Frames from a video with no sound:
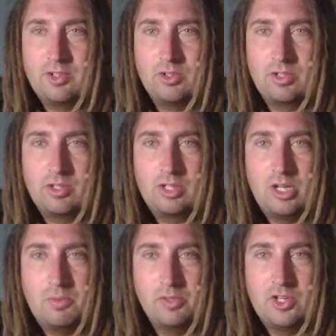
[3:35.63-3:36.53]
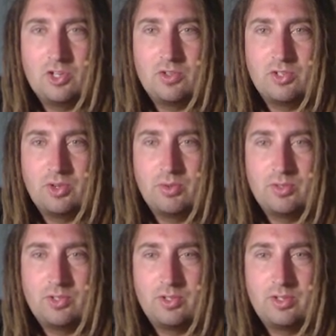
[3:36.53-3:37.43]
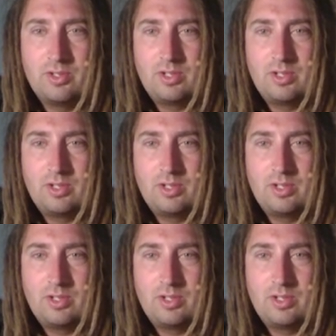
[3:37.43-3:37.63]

is good accumulation zones.